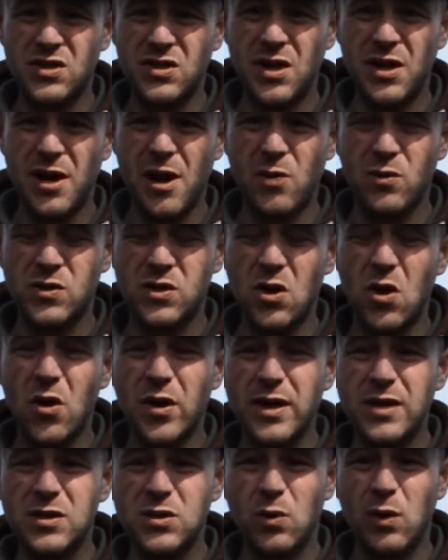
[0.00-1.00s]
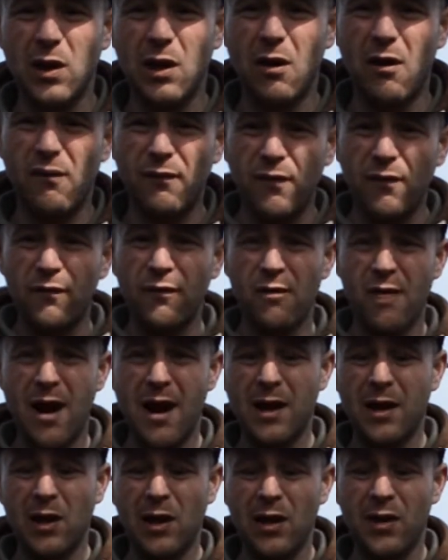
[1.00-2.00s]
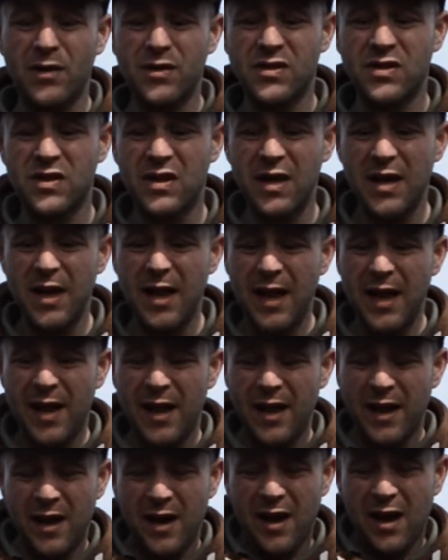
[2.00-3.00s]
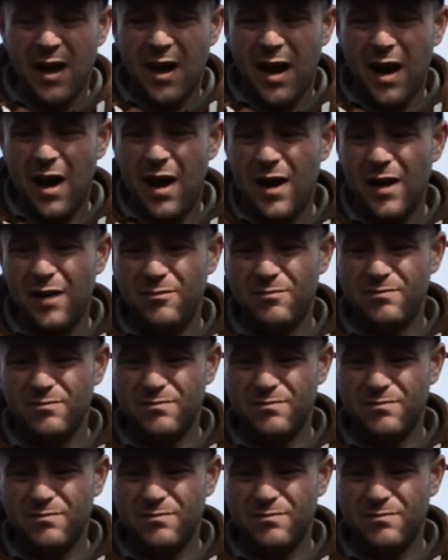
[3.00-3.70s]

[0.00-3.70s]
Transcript: you know, talking to a lot of other anglers, and